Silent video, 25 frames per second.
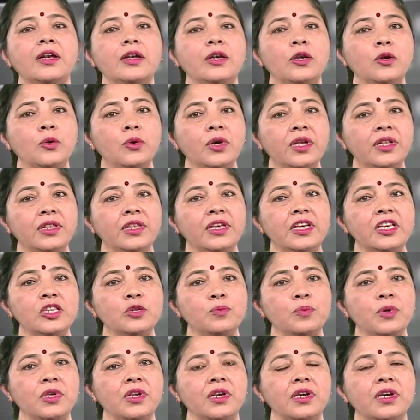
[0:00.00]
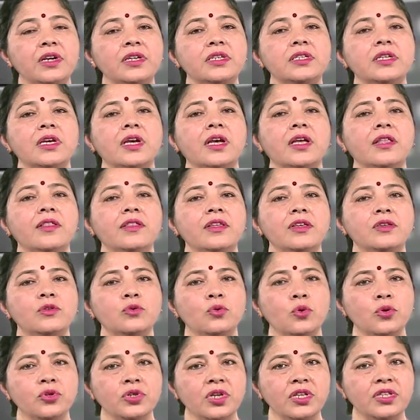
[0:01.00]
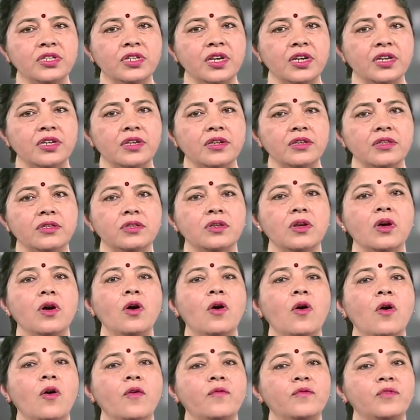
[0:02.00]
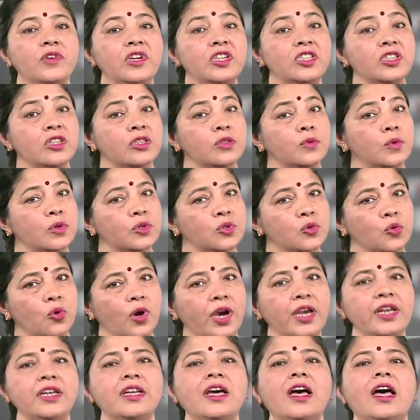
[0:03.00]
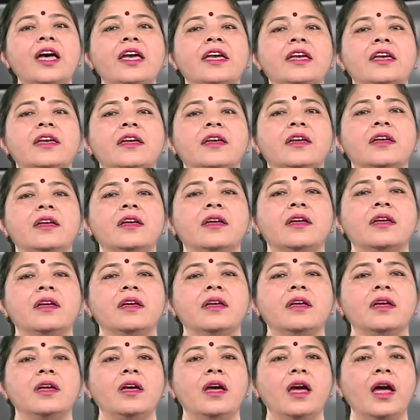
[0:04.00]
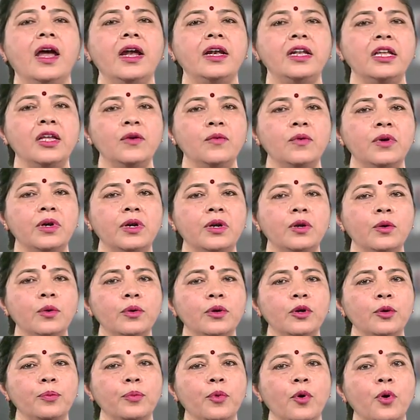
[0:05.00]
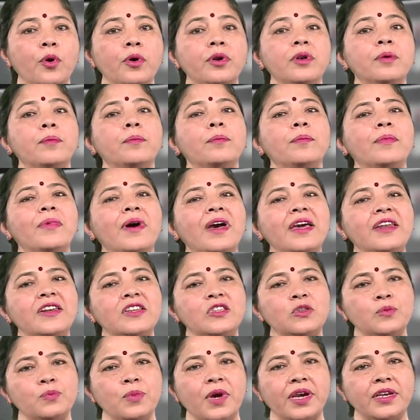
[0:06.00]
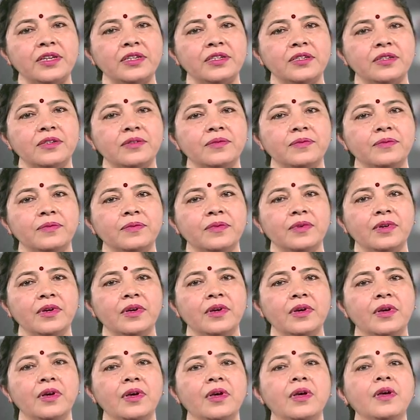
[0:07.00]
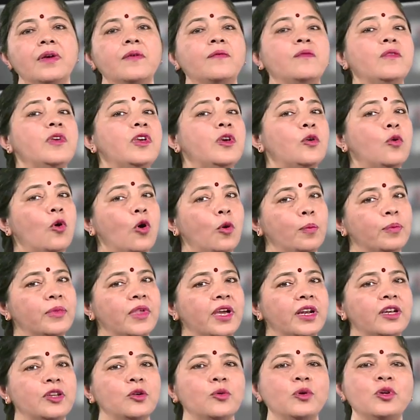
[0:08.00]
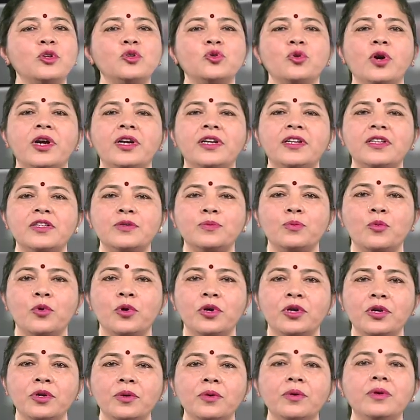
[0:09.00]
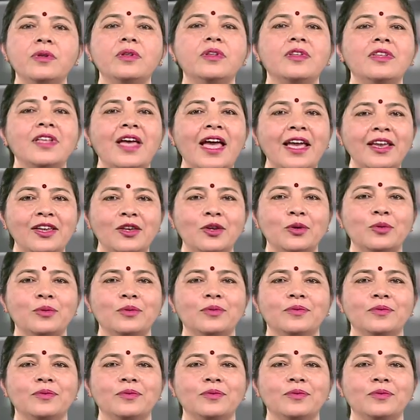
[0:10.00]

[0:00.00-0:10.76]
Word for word: During these periods the social status of teachers was quite high and they were looked upon by respect. We hope that you enjoyed this module. Thank you.